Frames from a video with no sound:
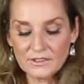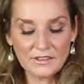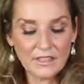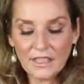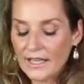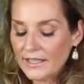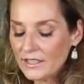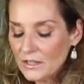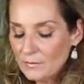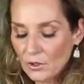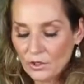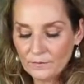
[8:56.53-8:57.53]
Doesn't like it to
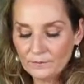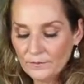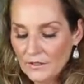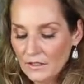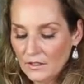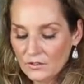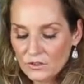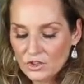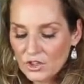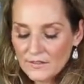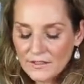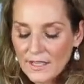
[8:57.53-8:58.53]
burn. So it
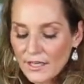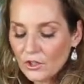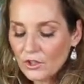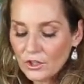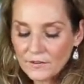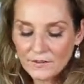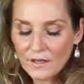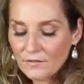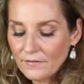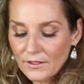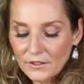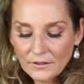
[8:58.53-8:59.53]
just kind of cooks
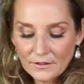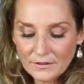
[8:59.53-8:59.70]
off here.